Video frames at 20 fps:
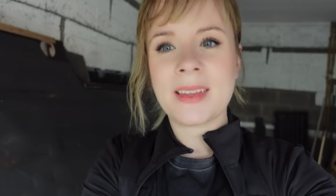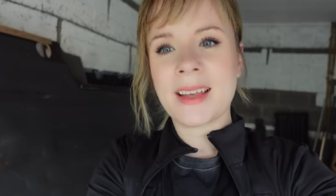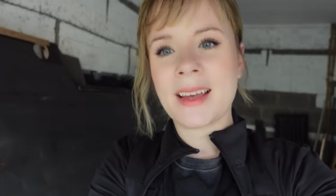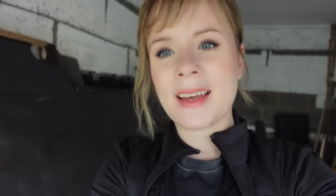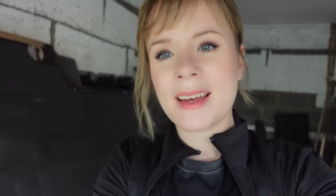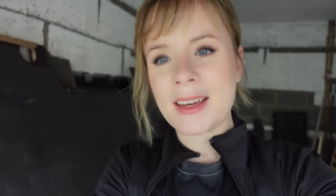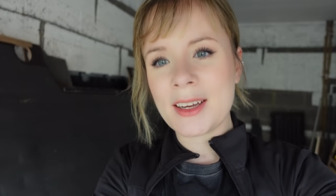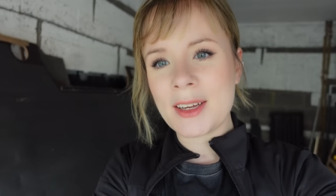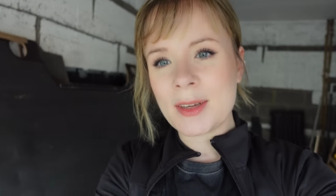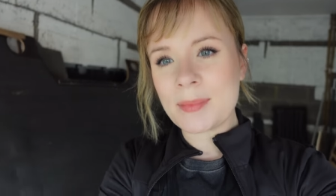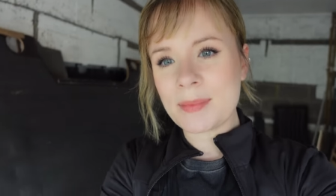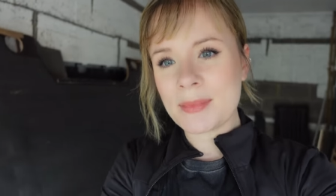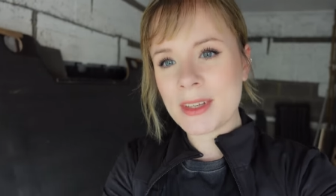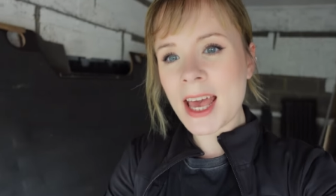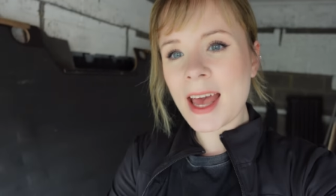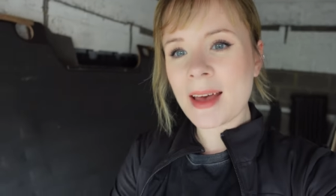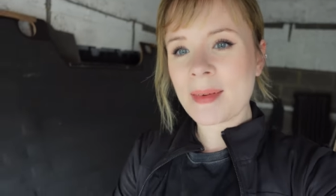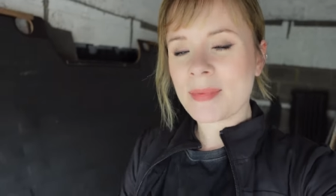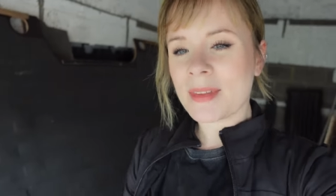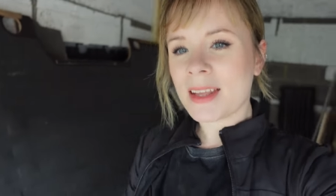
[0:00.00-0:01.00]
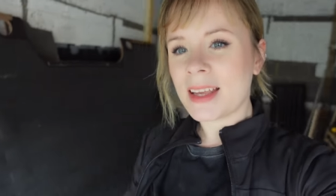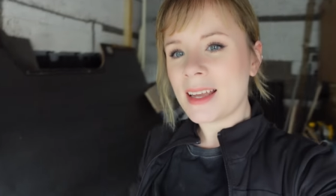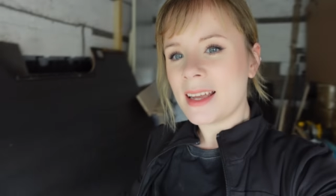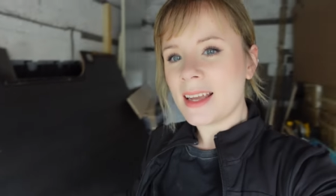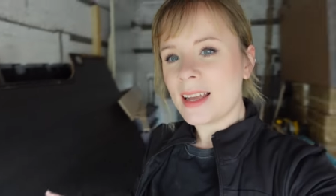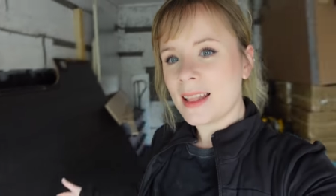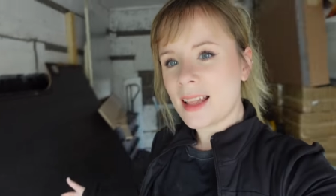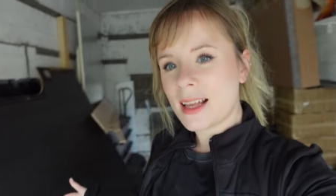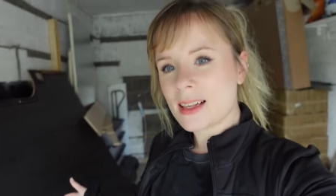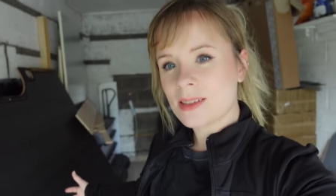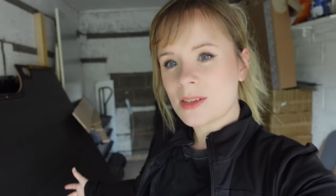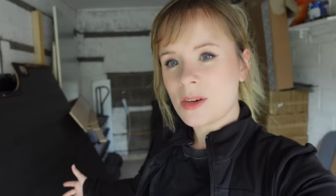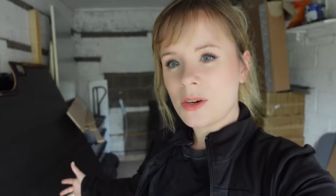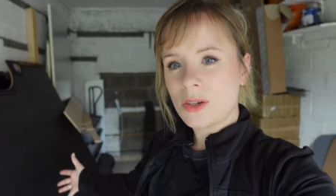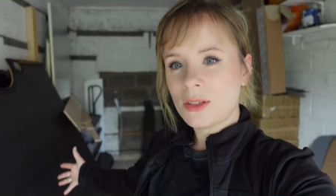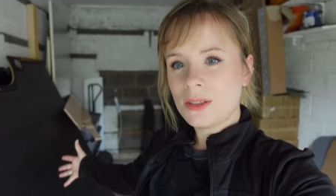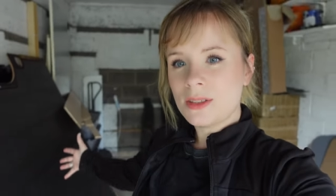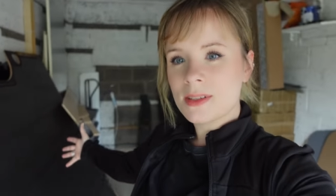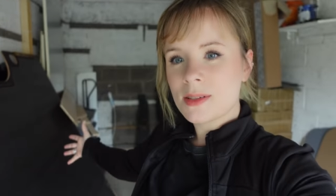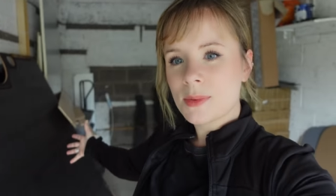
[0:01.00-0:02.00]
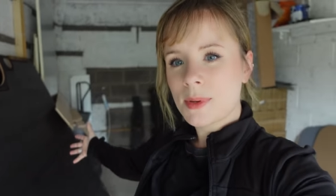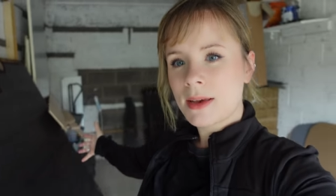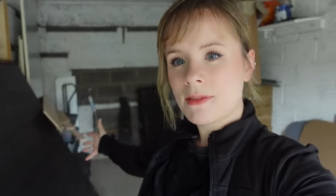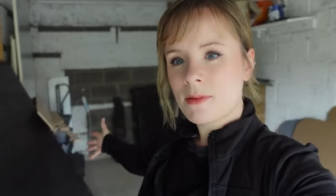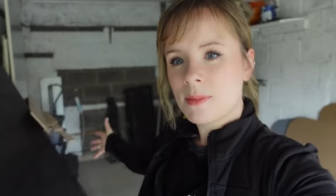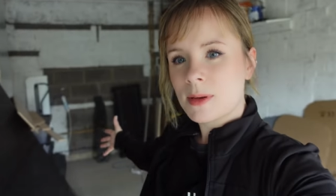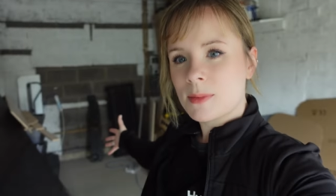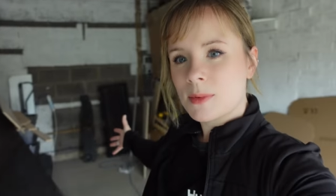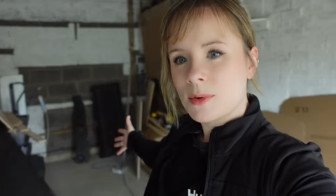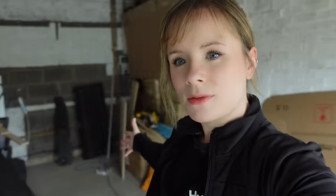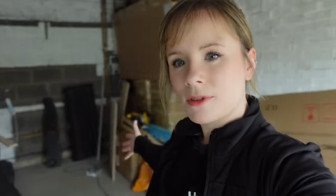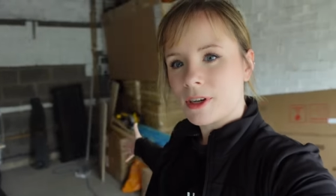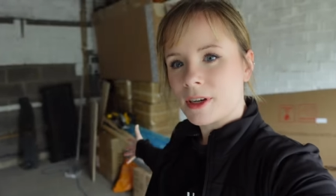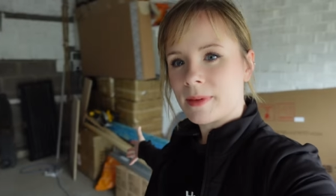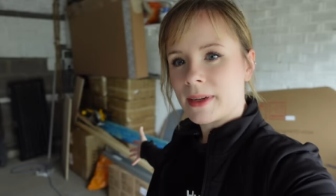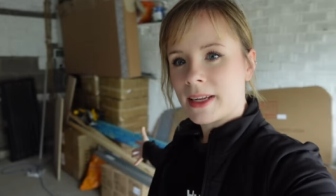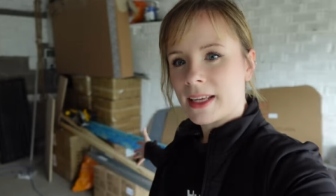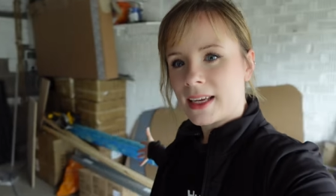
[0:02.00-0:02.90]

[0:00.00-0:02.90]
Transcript: yeah, that's gone. So we have a bit more room in